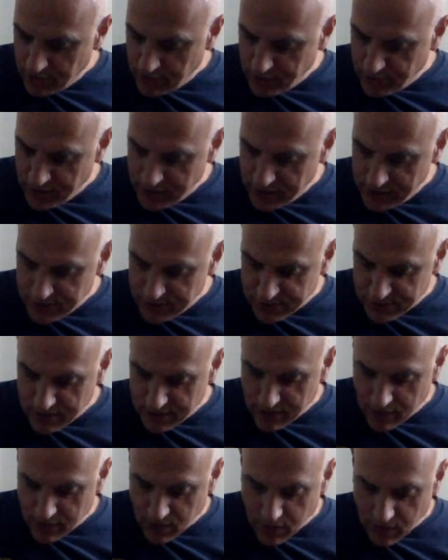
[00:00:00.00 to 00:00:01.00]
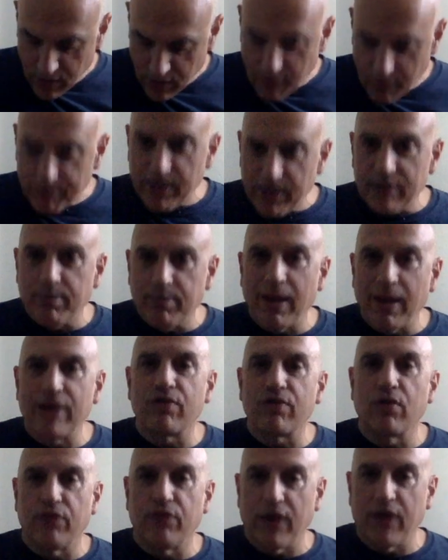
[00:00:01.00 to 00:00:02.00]
thing is they are a bit
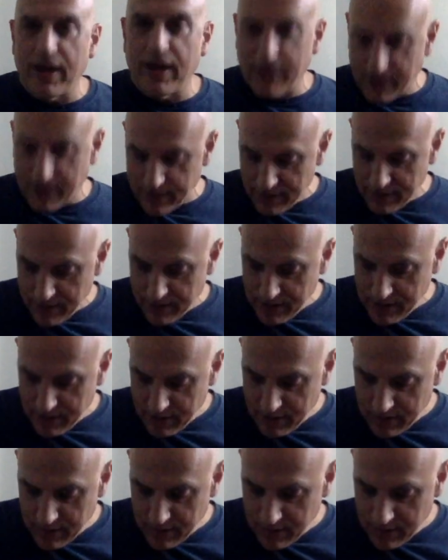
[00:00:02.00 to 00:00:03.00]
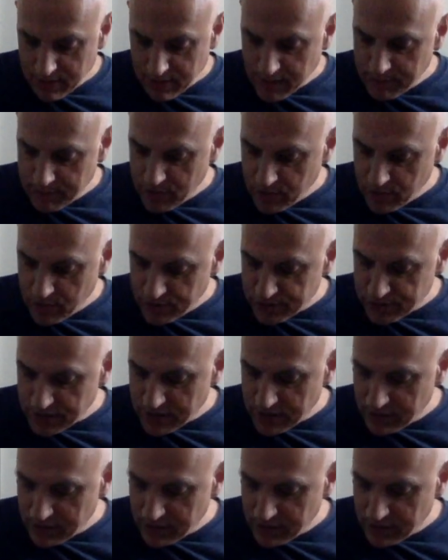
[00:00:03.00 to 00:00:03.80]
microphonic, I'm noticing,